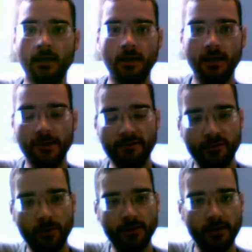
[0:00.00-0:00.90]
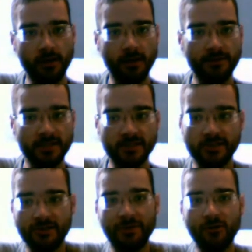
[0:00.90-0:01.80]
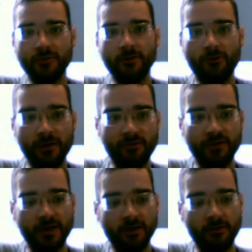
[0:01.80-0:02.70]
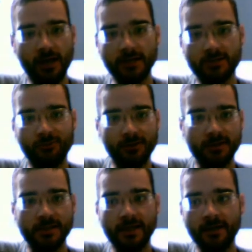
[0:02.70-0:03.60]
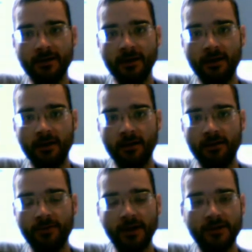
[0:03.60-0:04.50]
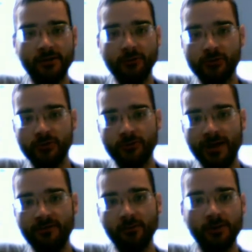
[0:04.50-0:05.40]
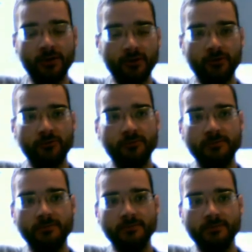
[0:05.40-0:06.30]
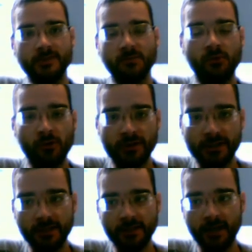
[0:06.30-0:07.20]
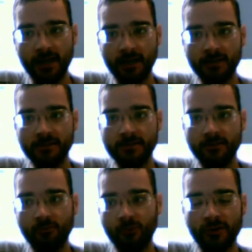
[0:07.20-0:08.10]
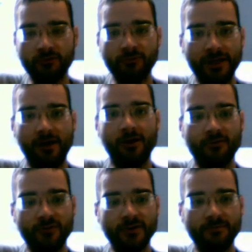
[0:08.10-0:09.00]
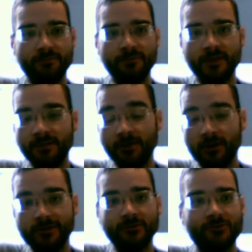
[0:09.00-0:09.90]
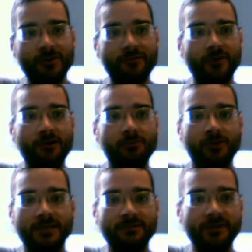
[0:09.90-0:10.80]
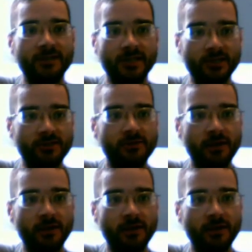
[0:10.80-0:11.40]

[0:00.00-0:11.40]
Hello everyone, this is just going to be a real quick video. I just want to say thank you to everyone who supported and worked really hard for the DPR Jones 24 Hour Blog TV session.